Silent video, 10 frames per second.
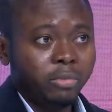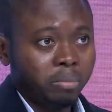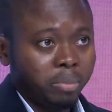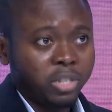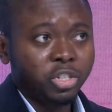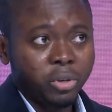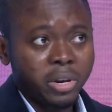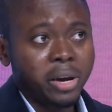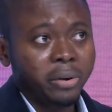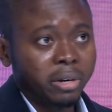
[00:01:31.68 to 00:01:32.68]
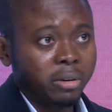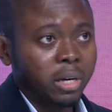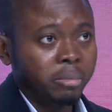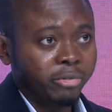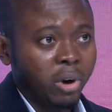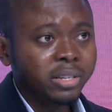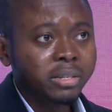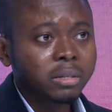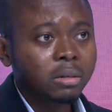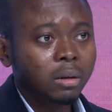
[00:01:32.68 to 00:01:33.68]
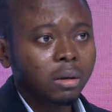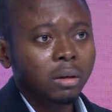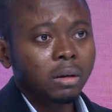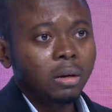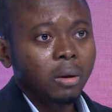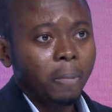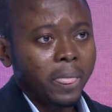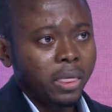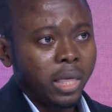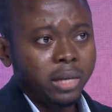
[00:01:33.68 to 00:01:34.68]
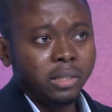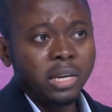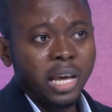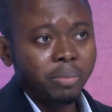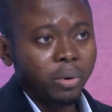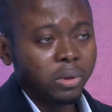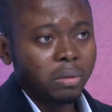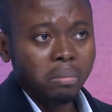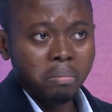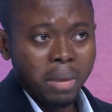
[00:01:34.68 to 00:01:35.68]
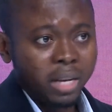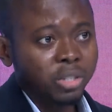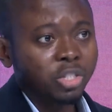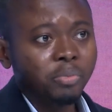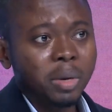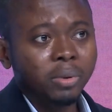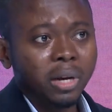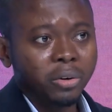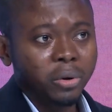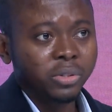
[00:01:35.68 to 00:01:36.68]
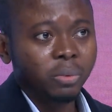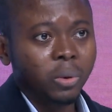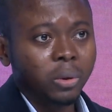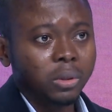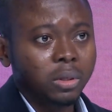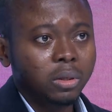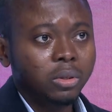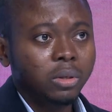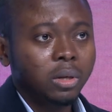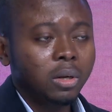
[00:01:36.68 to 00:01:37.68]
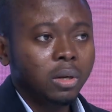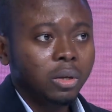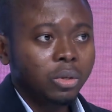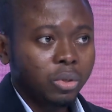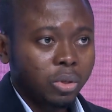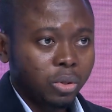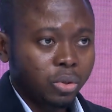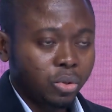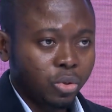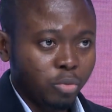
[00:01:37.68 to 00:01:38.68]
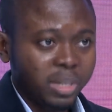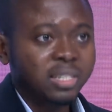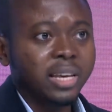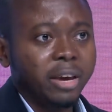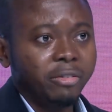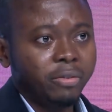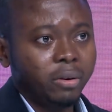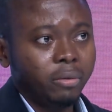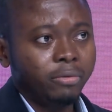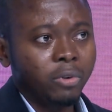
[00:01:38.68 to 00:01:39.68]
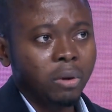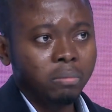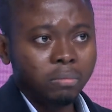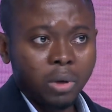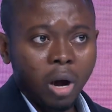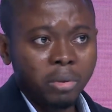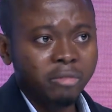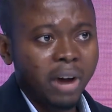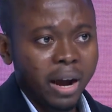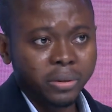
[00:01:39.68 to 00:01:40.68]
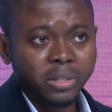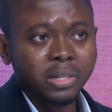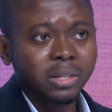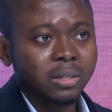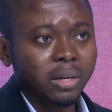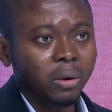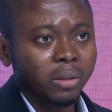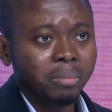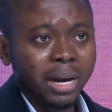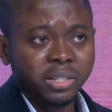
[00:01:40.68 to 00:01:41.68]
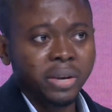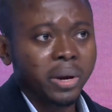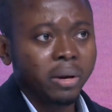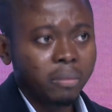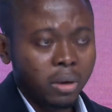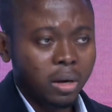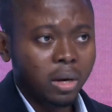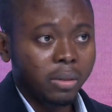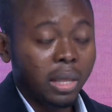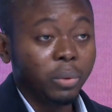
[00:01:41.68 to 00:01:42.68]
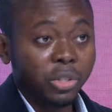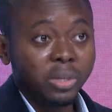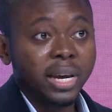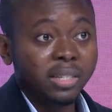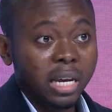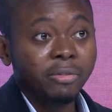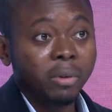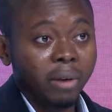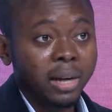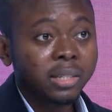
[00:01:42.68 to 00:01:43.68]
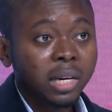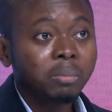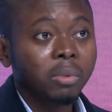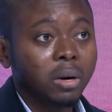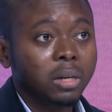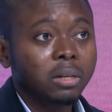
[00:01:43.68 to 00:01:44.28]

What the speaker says: from Pasteur here in France that has enabled millions of people across the world to be safe from common viruses and all the bacteria that we today take for granted, but